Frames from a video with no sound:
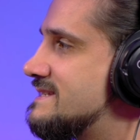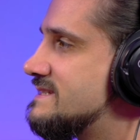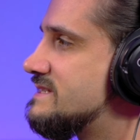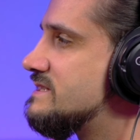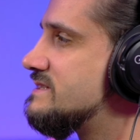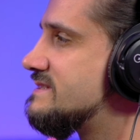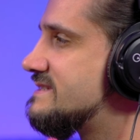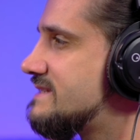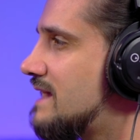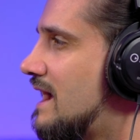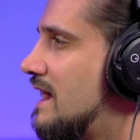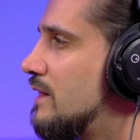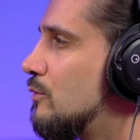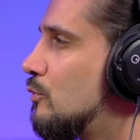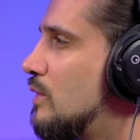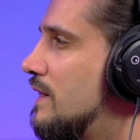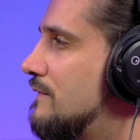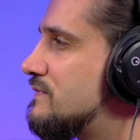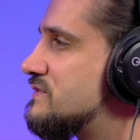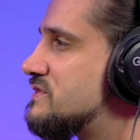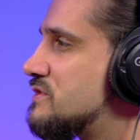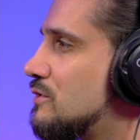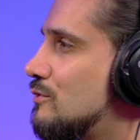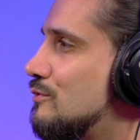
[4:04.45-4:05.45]
is a sine
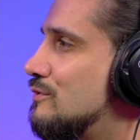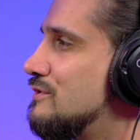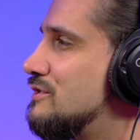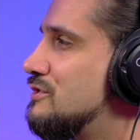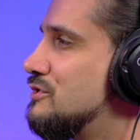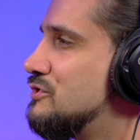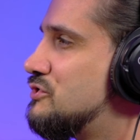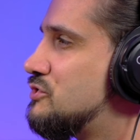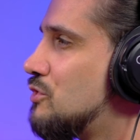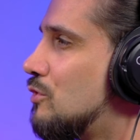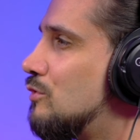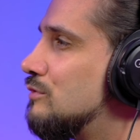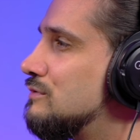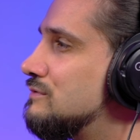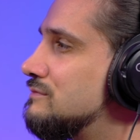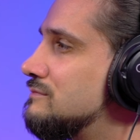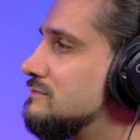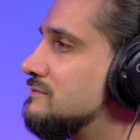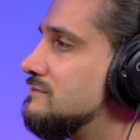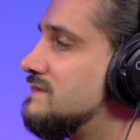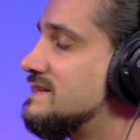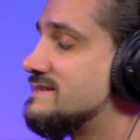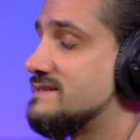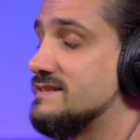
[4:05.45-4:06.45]
wave, so you
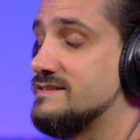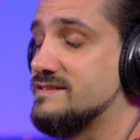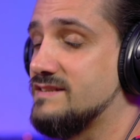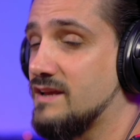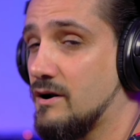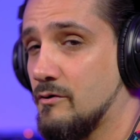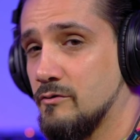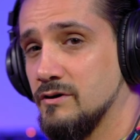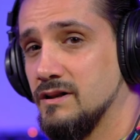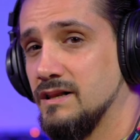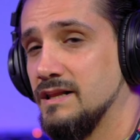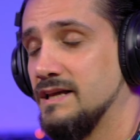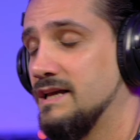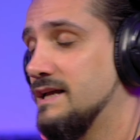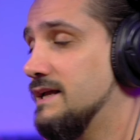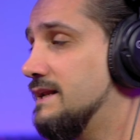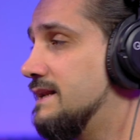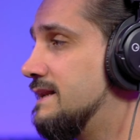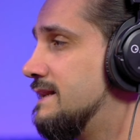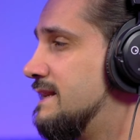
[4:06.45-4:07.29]
don't necessarily